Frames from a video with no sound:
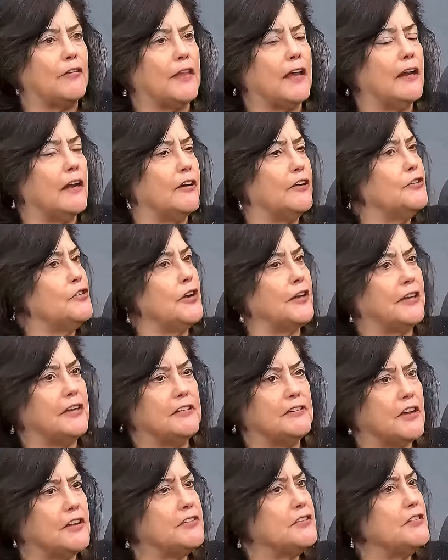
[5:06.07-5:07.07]
Are you talking
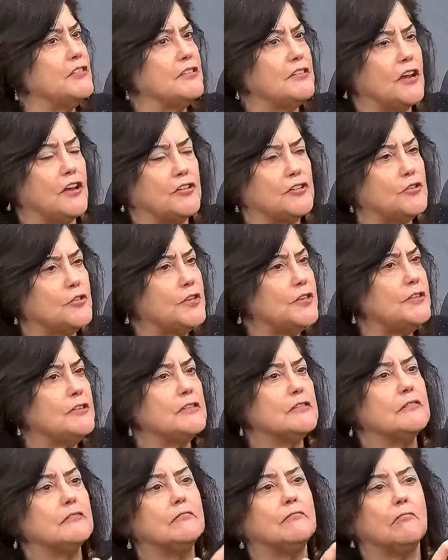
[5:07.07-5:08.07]
dozens, hundreds?